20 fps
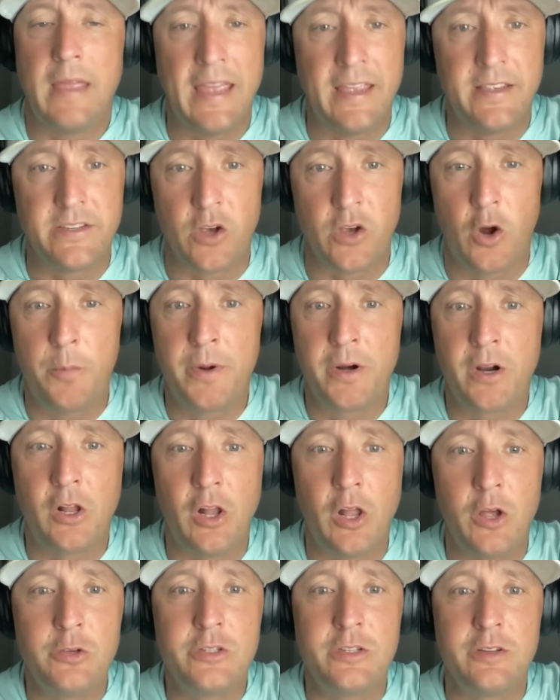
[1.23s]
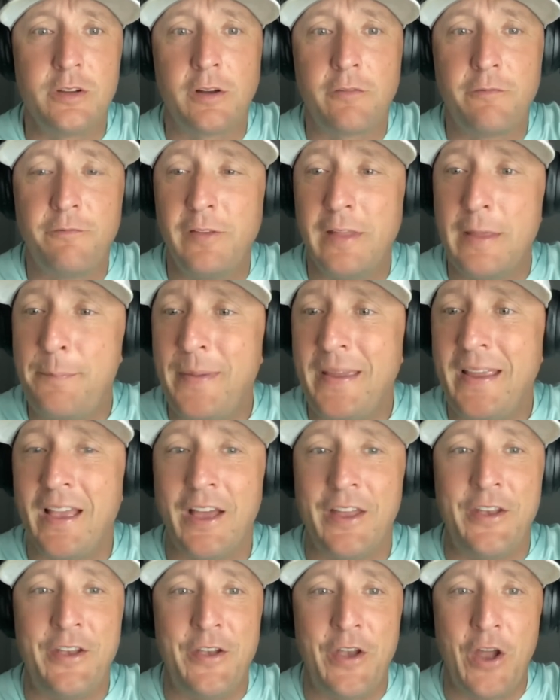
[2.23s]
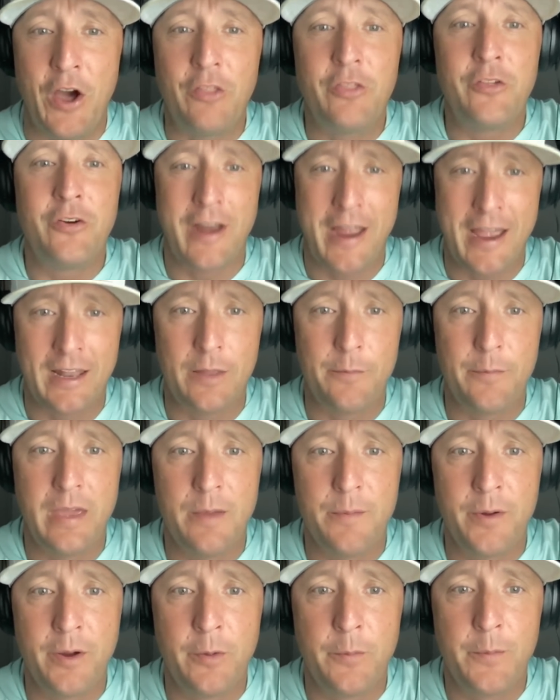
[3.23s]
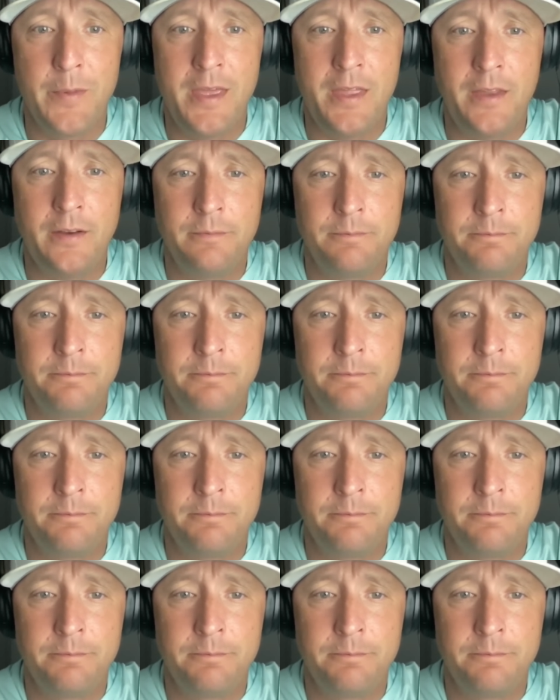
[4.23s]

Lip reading: Is Auburn close to flipping another Alabama commit?